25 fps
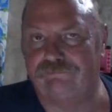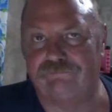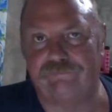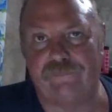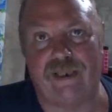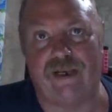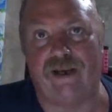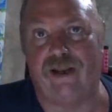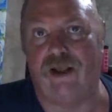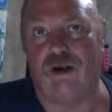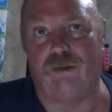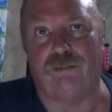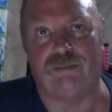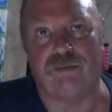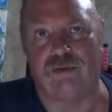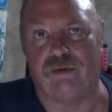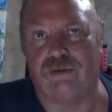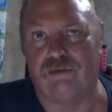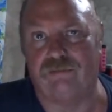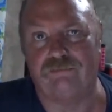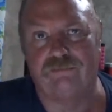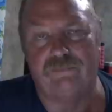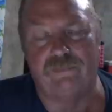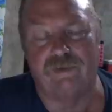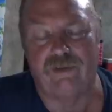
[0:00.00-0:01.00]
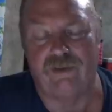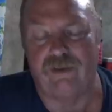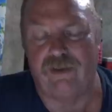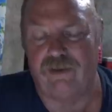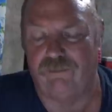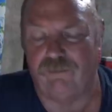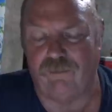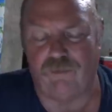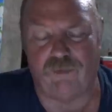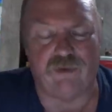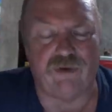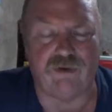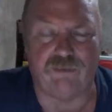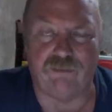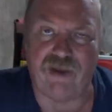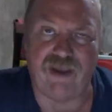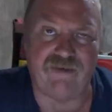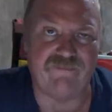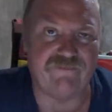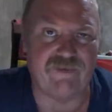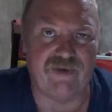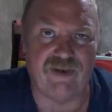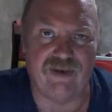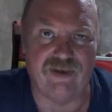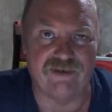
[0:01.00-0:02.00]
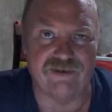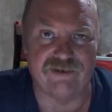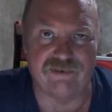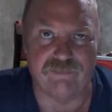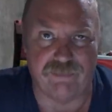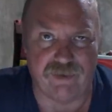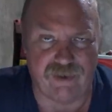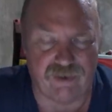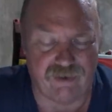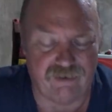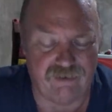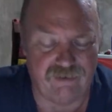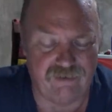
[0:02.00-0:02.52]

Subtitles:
and help her. Won't hurt my feelings a bit,